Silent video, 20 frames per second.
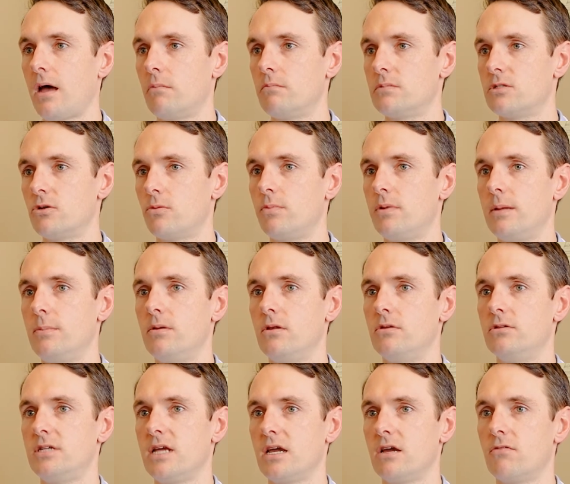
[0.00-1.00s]
So people
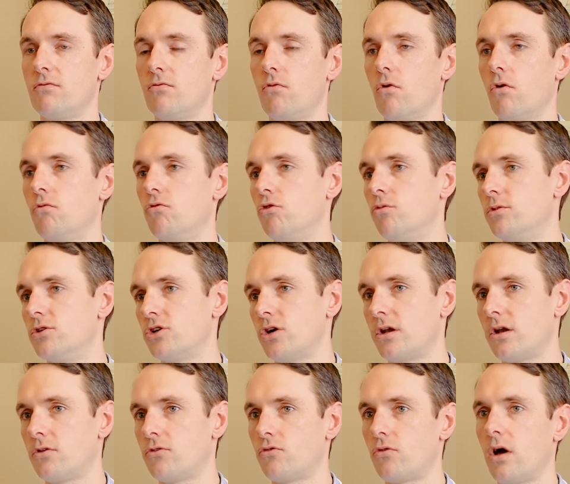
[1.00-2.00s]
who take it for
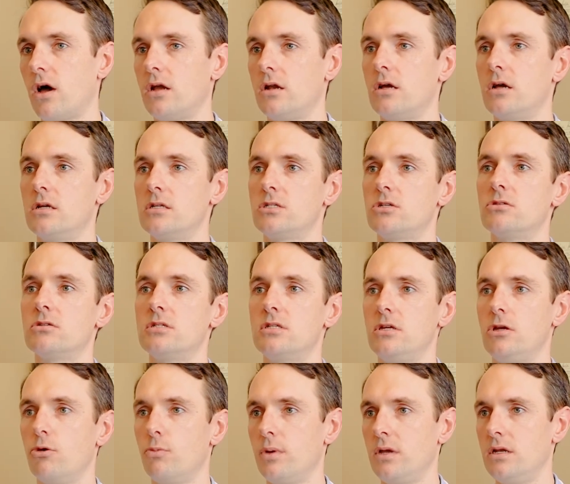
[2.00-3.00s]
rheumatoid arthritis or
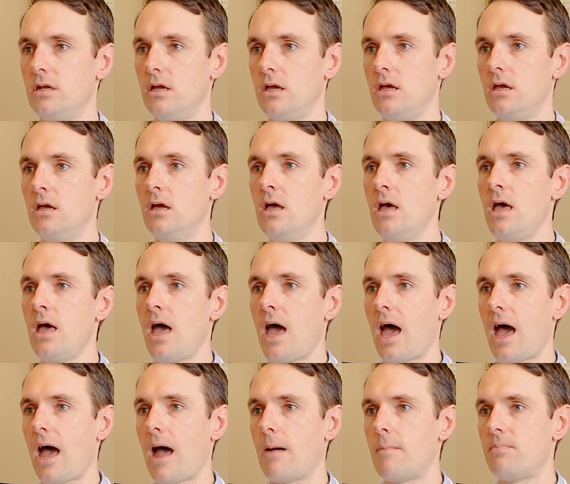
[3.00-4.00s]
COPD,
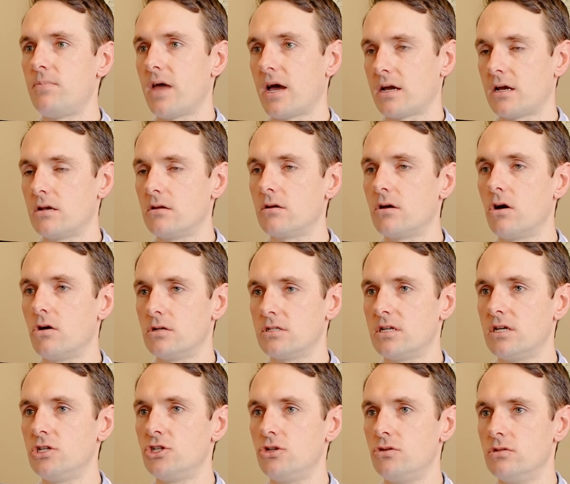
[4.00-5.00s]
that can
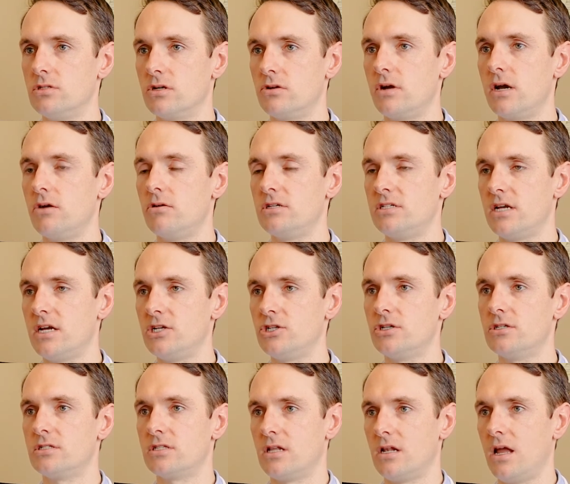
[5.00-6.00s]
cause issues or
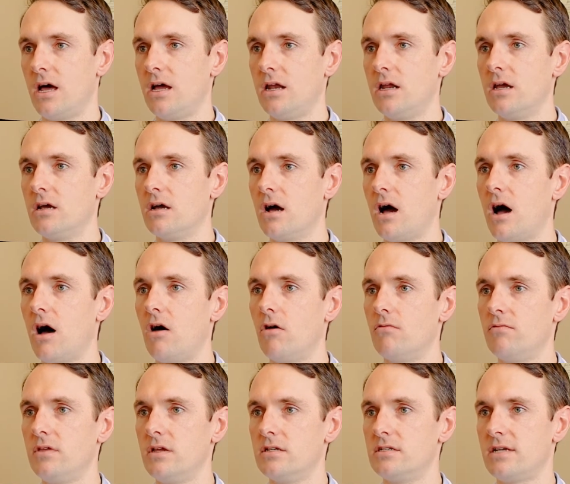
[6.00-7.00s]
irritation to the lining
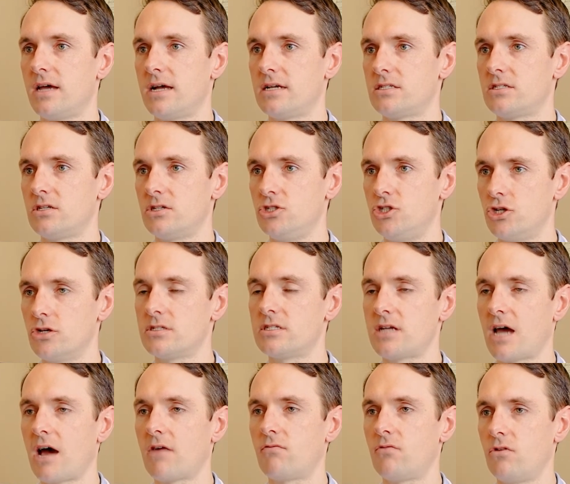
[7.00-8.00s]
of the intestine just
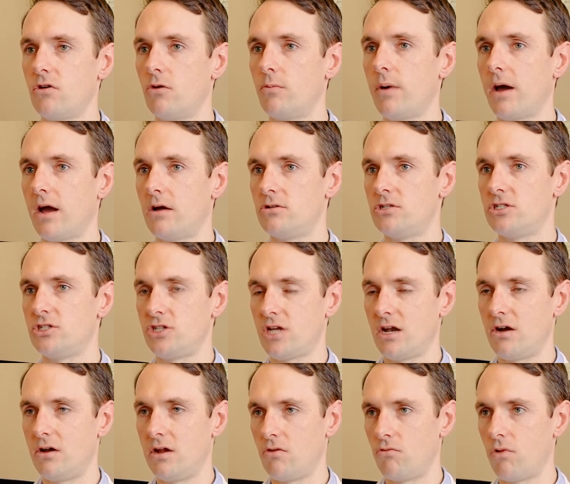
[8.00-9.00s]
after your pouch. It's
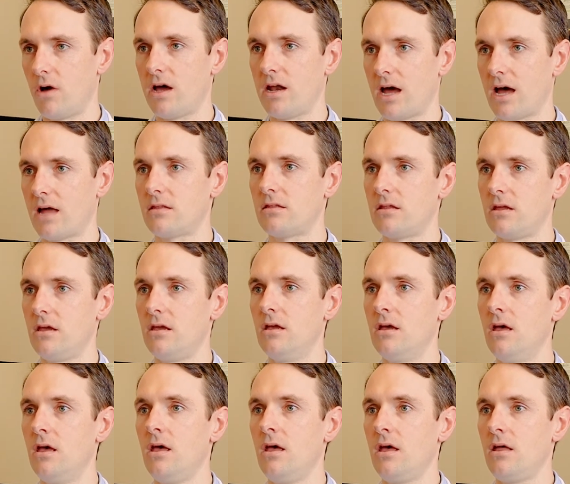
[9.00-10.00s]
generally right at the
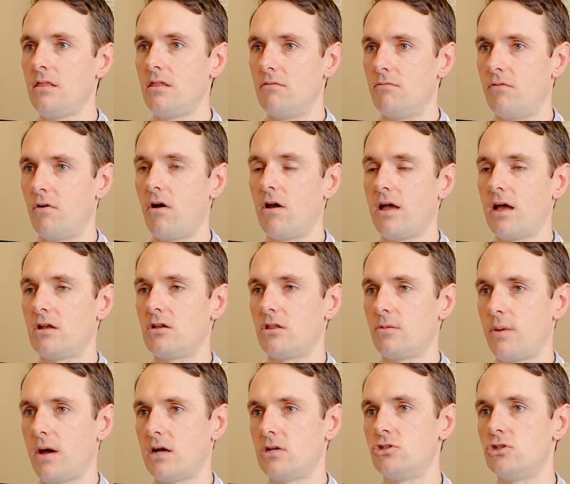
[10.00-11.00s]
very end of
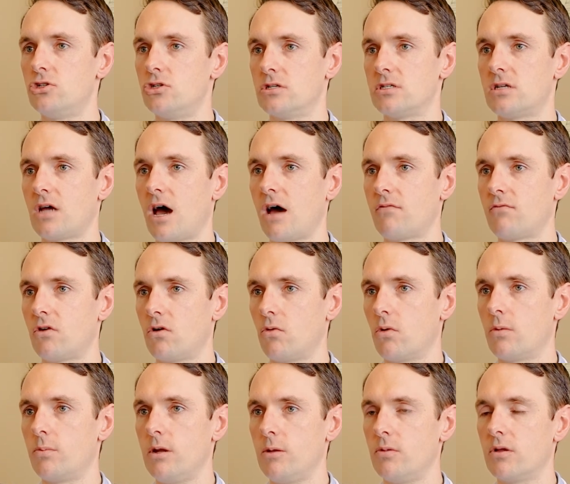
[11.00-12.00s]
the pouch, or just after,
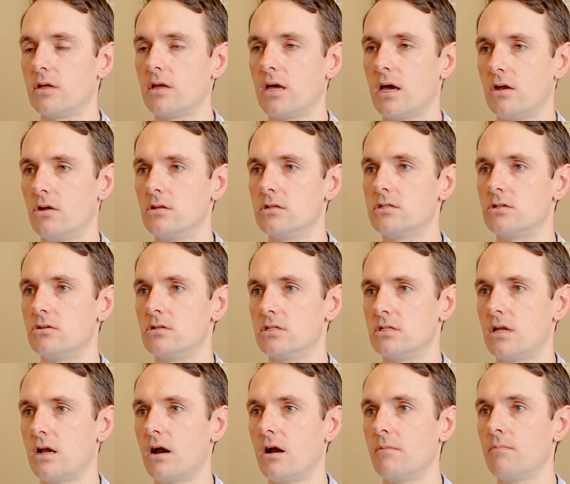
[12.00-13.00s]
where people can get ulcers
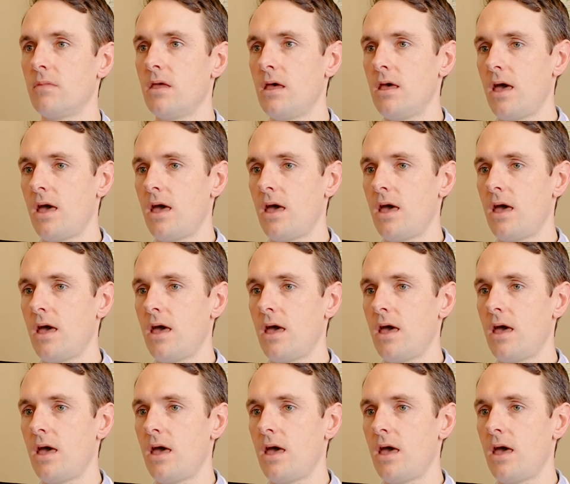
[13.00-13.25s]
there.